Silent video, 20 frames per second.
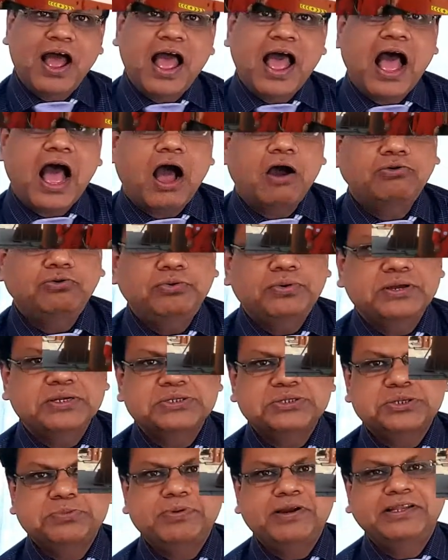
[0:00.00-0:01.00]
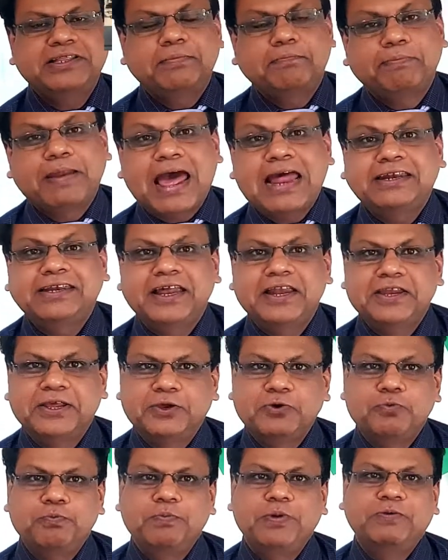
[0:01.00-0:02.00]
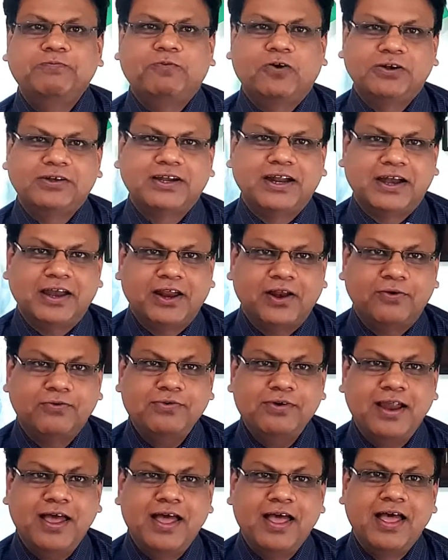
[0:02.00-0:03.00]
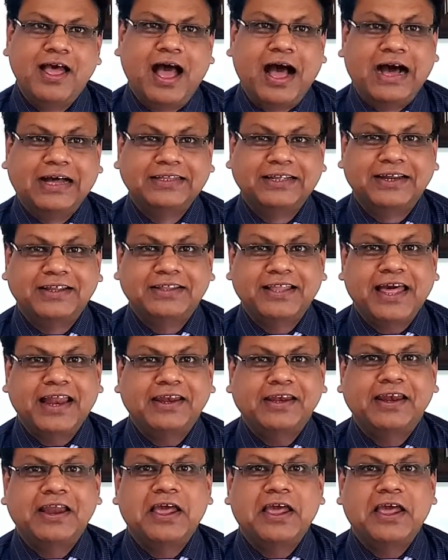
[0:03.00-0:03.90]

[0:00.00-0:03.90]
how to estimate the plant and equipment for turnaround other than